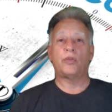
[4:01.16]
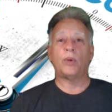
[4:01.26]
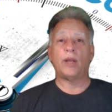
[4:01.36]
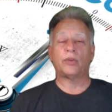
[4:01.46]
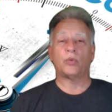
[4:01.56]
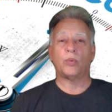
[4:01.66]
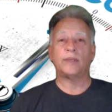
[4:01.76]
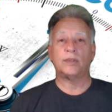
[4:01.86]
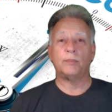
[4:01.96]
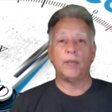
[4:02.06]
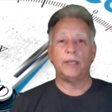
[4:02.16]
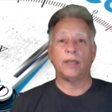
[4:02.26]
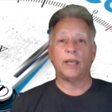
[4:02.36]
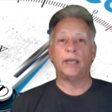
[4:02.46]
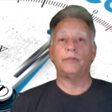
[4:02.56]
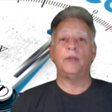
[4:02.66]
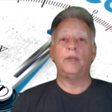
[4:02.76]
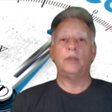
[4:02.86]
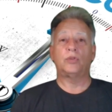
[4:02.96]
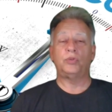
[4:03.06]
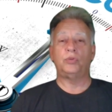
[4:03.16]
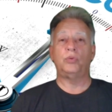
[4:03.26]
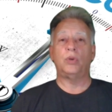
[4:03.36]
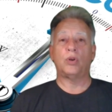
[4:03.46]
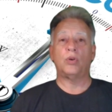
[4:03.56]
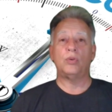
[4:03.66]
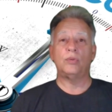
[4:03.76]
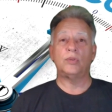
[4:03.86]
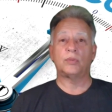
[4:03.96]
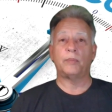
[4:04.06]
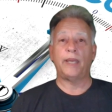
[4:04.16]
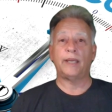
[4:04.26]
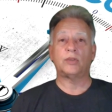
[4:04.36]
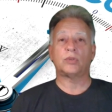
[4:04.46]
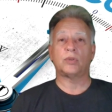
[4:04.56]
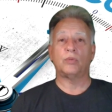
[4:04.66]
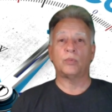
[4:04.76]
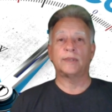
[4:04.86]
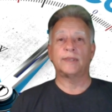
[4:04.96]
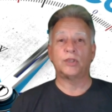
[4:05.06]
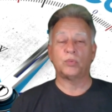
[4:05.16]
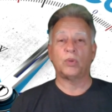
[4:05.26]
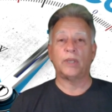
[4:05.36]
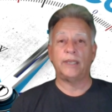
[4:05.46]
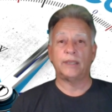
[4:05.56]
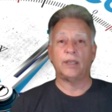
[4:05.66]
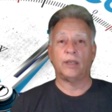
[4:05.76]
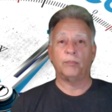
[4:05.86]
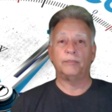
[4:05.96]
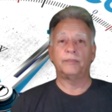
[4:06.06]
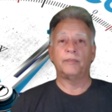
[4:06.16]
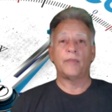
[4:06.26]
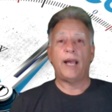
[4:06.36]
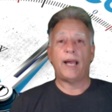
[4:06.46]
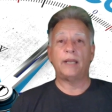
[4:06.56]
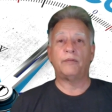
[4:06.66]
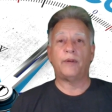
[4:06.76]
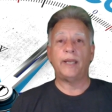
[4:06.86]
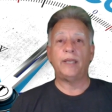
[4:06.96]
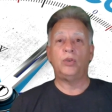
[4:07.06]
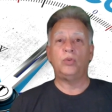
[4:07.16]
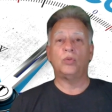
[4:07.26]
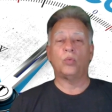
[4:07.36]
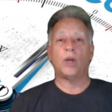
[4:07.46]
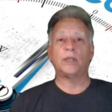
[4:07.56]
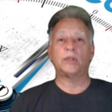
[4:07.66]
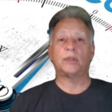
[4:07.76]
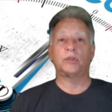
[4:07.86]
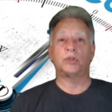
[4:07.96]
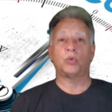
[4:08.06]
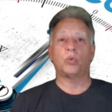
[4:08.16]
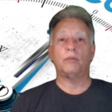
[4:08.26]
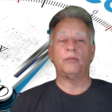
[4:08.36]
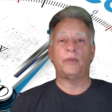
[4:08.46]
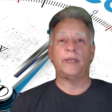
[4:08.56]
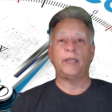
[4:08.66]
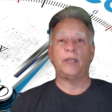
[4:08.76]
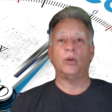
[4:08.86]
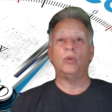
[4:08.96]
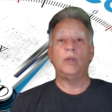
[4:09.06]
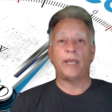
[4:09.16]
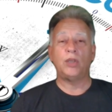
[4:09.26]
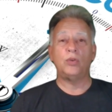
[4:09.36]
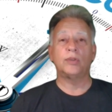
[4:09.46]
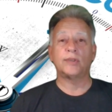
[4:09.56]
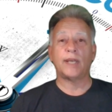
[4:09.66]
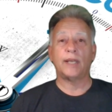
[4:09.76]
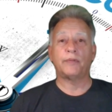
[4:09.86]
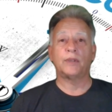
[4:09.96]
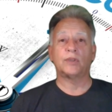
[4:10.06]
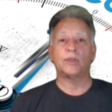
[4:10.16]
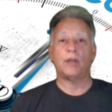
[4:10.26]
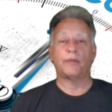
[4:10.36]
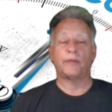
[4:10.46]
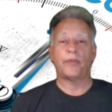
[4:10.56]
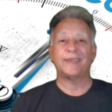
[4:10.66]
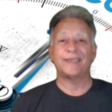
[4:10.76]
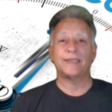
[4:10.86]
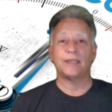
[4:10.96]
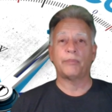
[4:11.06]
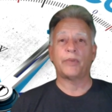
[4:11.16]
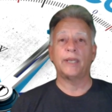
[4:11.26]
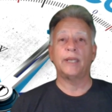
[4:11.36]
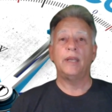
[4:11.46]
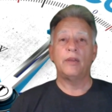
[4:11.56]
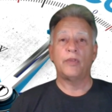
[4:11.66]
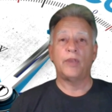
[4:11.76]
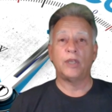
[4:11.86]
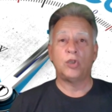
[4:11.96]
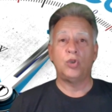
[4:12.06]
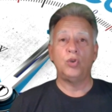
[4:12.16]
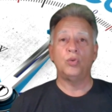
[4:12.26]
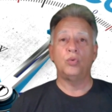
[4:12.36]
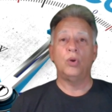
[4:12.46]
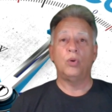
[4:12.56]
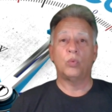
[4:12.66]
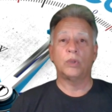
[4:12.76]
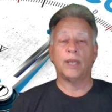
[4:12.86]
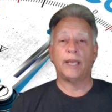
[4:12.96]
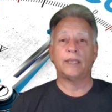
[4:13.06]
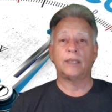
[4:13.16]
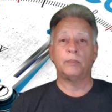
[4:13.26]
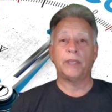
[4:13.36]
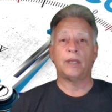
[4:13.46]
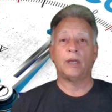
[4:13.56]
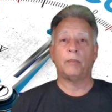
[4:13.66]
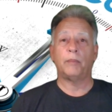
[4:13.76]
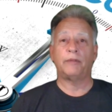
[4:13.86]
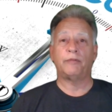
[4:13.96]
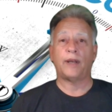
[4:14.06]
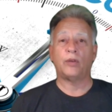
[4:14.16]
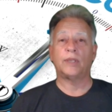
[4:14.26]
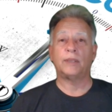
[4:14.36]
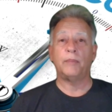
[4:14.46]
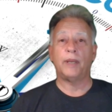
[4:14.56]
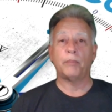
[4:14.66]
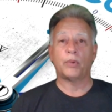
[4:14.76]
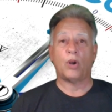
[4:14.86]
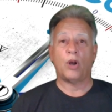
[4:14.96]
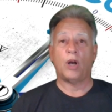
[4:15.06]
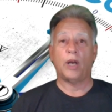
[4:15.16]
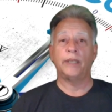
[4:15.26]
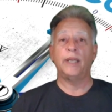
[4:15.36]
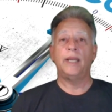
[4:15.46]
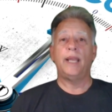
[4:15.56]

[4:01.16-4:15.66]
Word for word: throughout the rest of my life to earn some extra residual income. I invite you to watch the short video, and you decide for yourself if this is something that you would like to become a founding member on